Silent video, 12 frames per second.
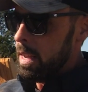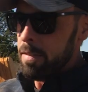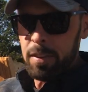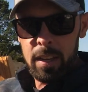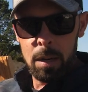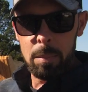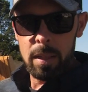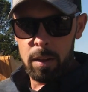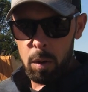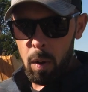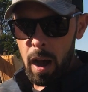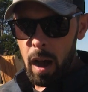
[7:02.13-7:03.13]
if you're going to be there
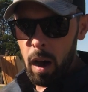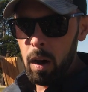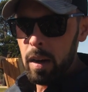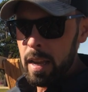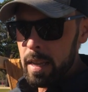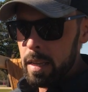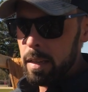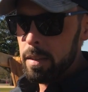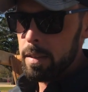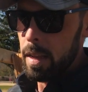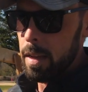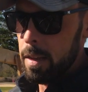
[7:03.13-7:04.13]
a while and
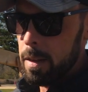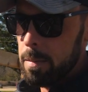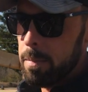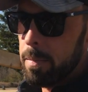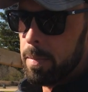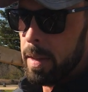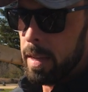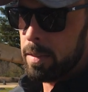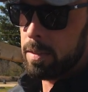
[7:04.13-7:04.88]
it's